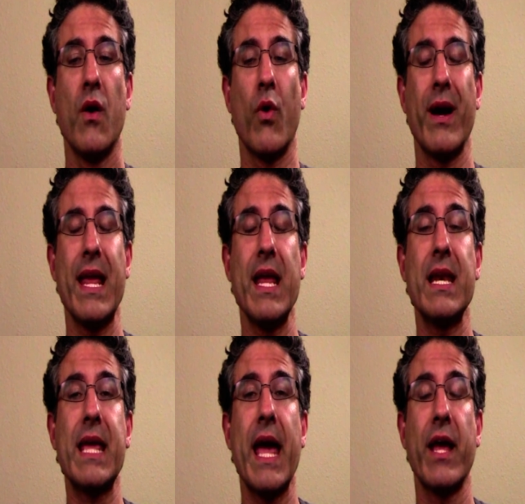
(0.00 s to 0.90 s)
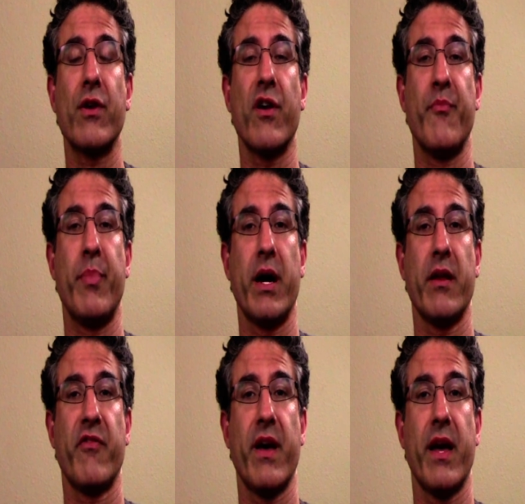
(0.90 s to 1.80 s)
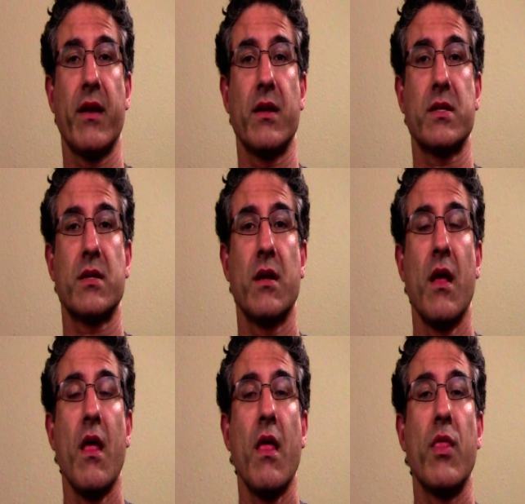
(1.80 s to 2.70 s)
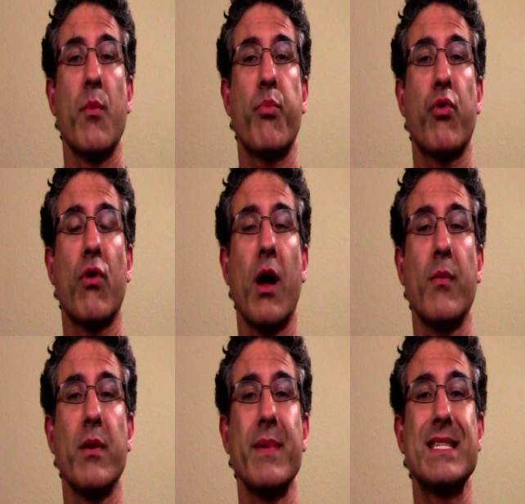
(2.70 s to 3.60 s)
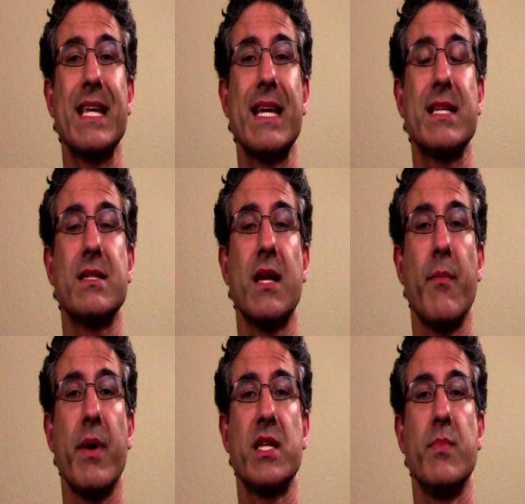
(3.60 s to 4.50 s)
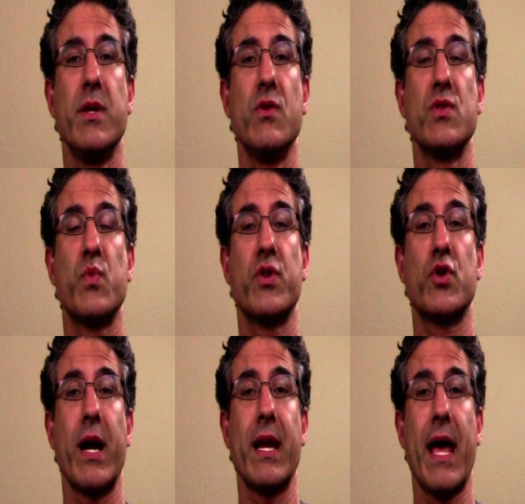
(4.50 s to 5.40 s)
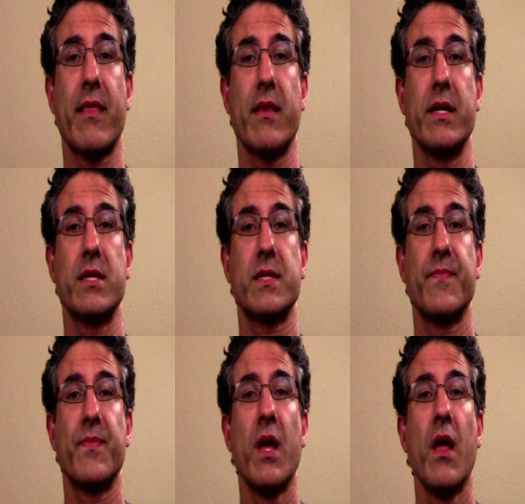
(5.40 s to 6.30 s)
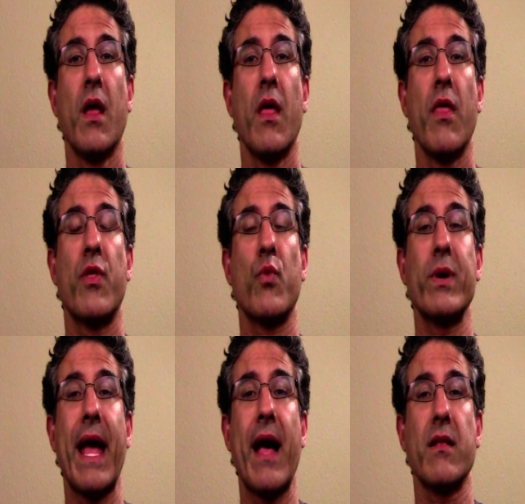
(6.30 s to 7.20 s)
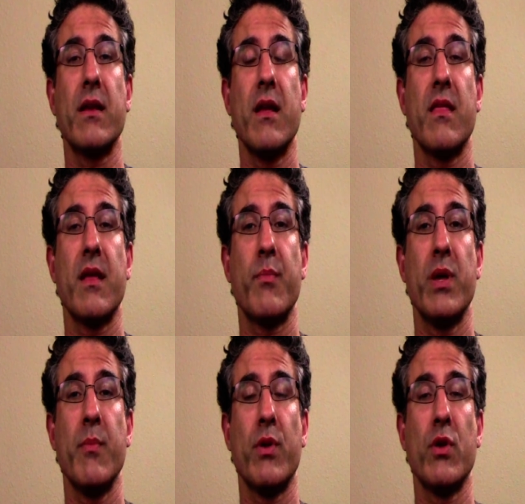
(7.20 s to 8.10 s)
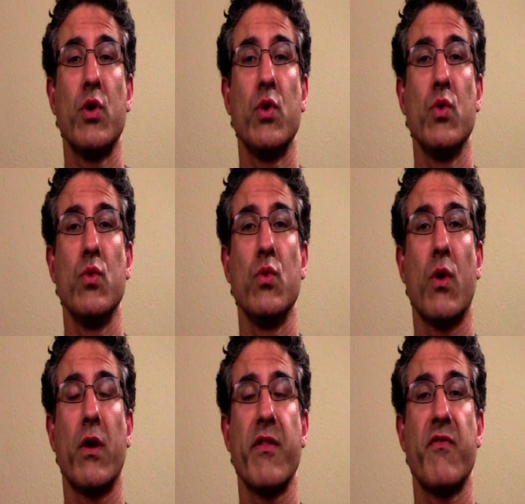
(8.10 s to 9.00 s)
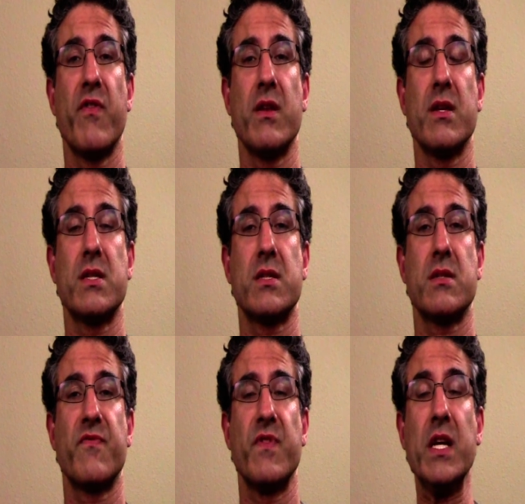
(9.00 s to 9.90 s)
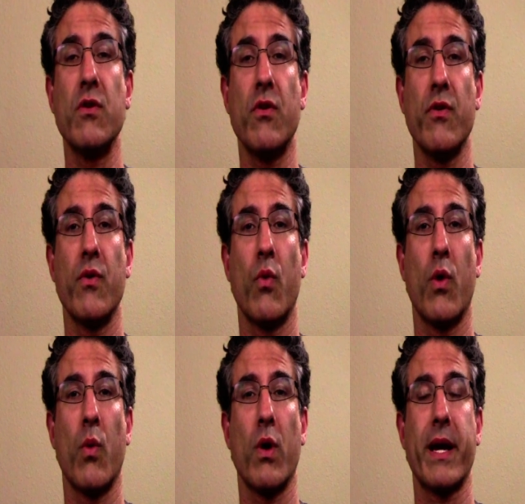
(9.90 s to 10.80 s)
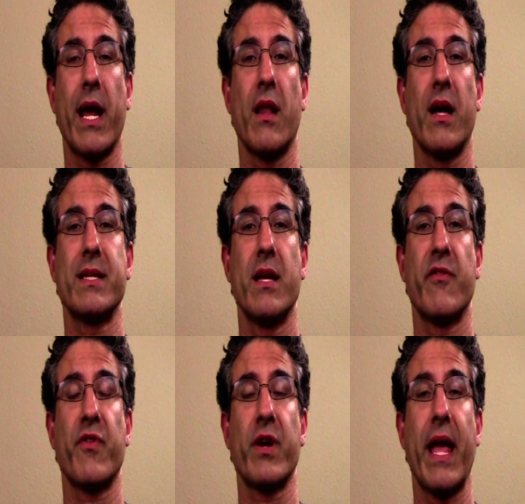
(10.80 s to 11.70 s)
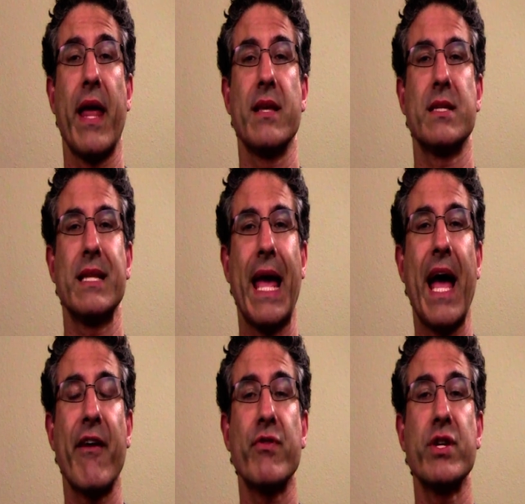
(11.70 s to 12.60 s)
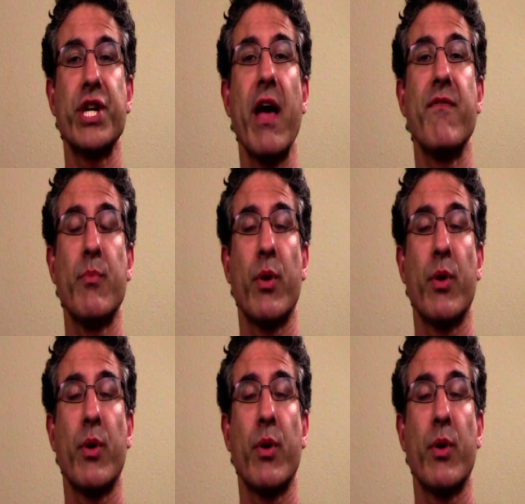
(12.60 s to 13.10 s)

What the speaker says: or an indicator of body fatness. The problem is that it's not meant to be used with trained athletes. The reality that people who are in the fitness field or work out a lot tend to forget is that the average heavy